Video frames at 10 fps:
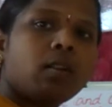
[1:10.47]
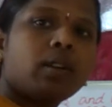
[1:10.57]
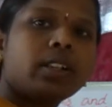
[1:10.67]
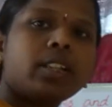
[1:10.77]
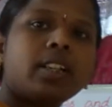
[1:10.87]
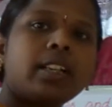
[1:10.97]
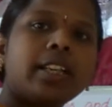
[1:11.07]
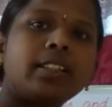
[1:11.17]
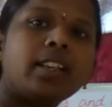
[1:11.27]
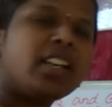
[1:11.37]
What is that
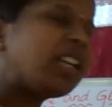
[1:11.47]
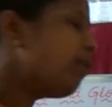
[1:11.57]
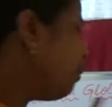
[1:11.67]
lesson name?